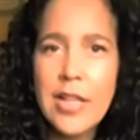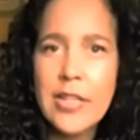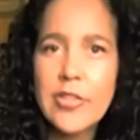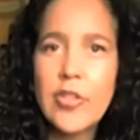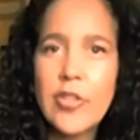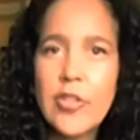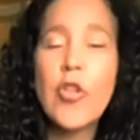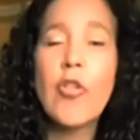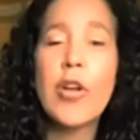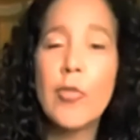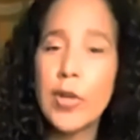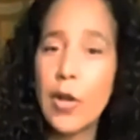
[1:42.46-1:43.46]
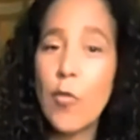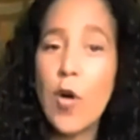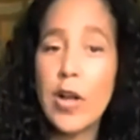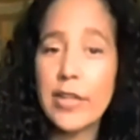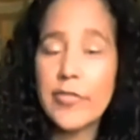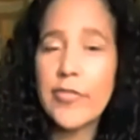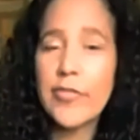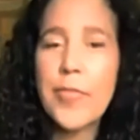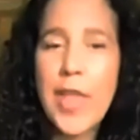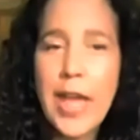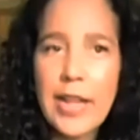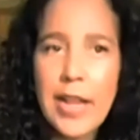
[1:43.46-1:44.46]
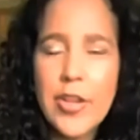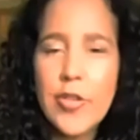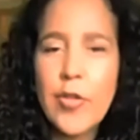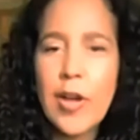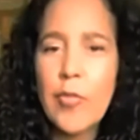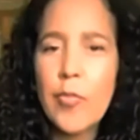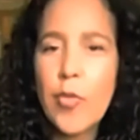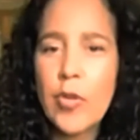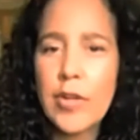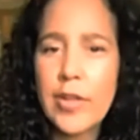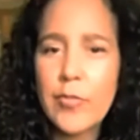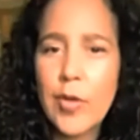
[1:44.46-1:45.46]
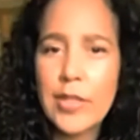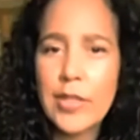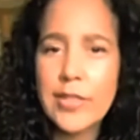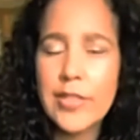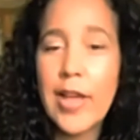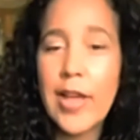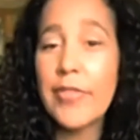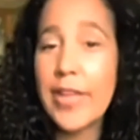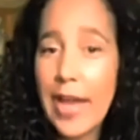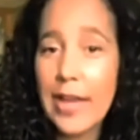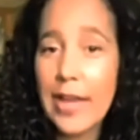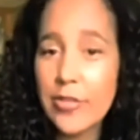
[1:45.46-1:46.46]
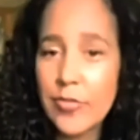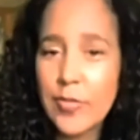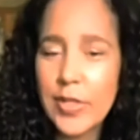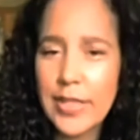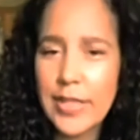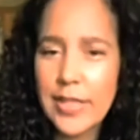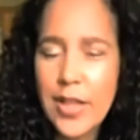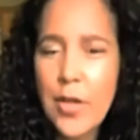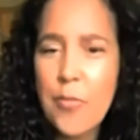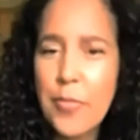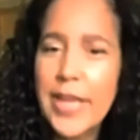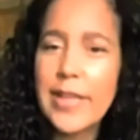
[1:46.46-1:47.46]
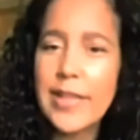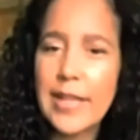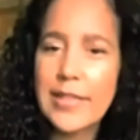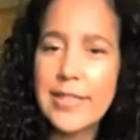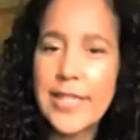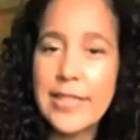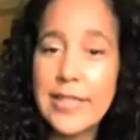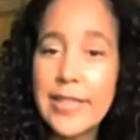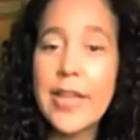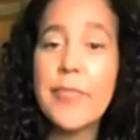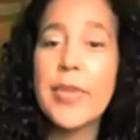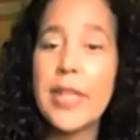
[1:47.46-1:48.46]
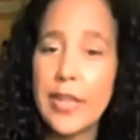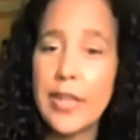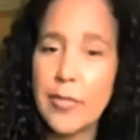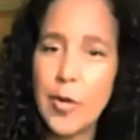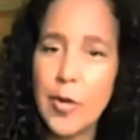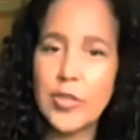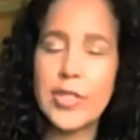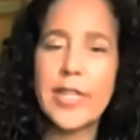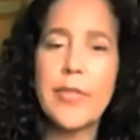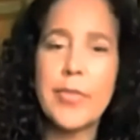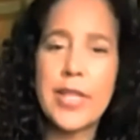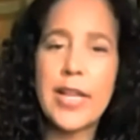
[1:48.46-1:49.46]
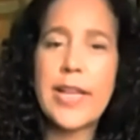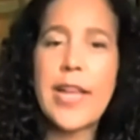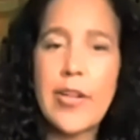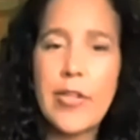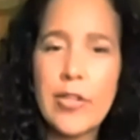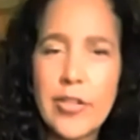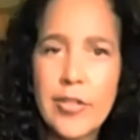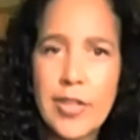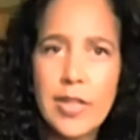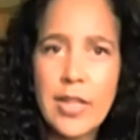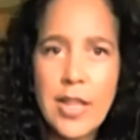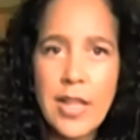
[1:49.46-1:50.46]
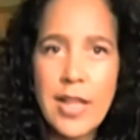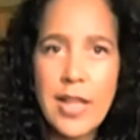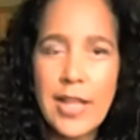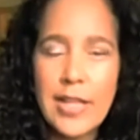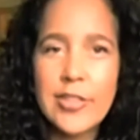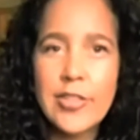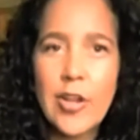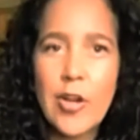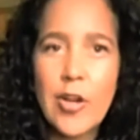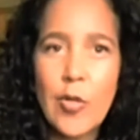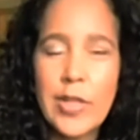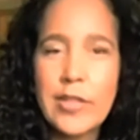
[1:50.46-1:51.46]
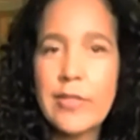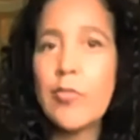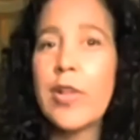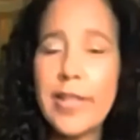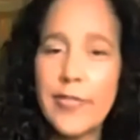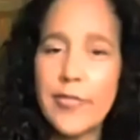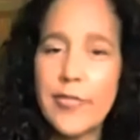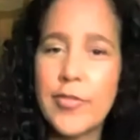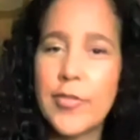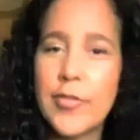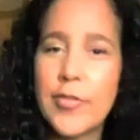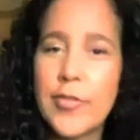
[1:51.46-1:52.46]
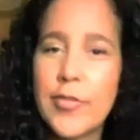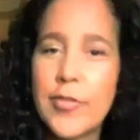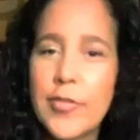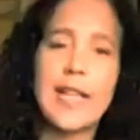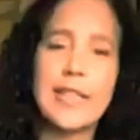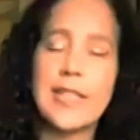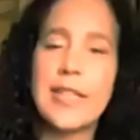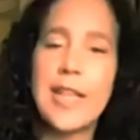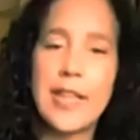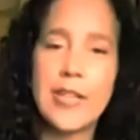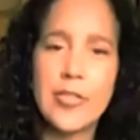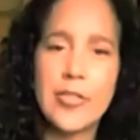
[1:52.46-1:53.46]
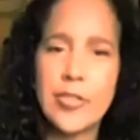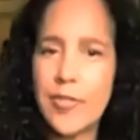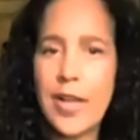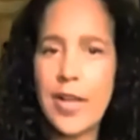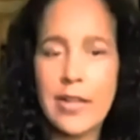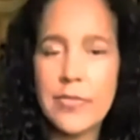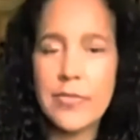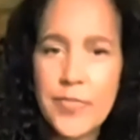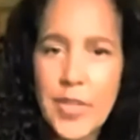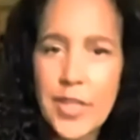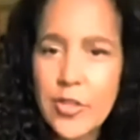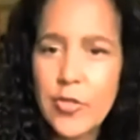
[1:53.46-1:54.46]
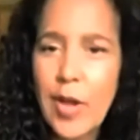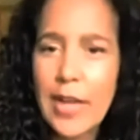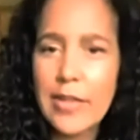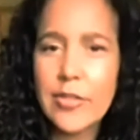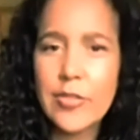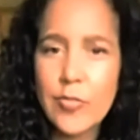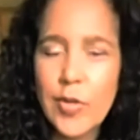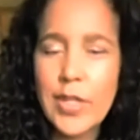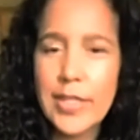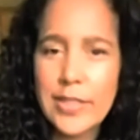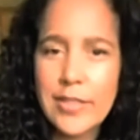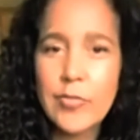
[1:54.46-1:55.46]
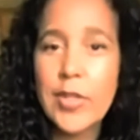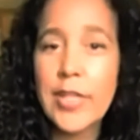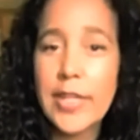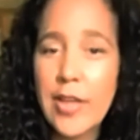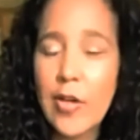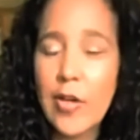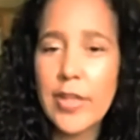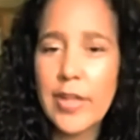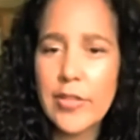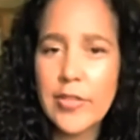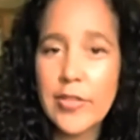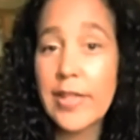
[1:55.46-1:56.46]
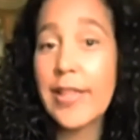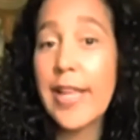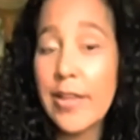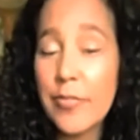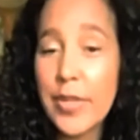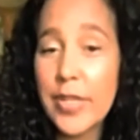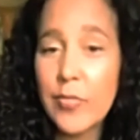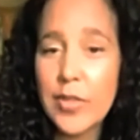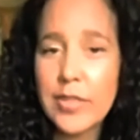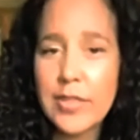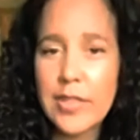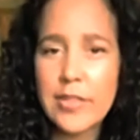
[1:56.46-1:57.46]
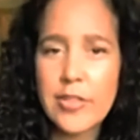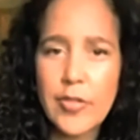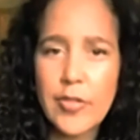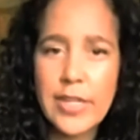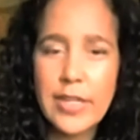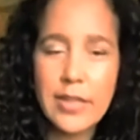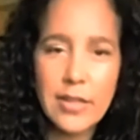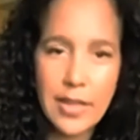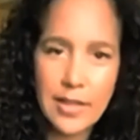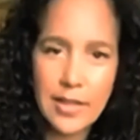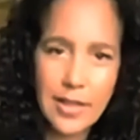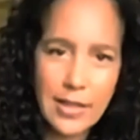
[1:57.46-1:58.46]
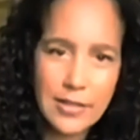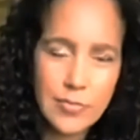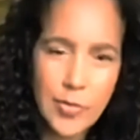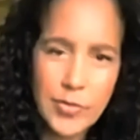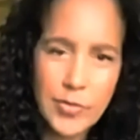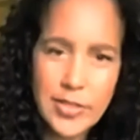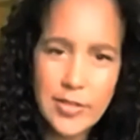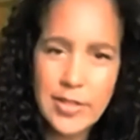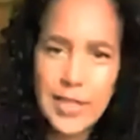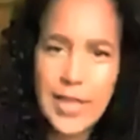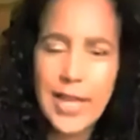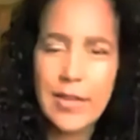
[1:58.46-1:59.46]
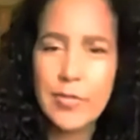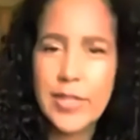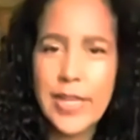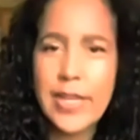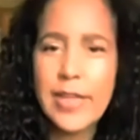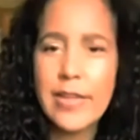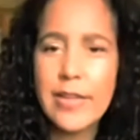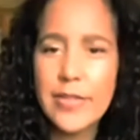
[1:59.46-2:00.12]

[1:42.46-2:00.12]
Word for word: so knowing what I wanted from that, I knew how important it was to have the actors really be in that scene to give me that emotion, give me that character. And and so it's one thing for me to say that, it's another to find two actors willing to really go there so that they can be the ones on screen. And and that's what we certainly had with Kiki.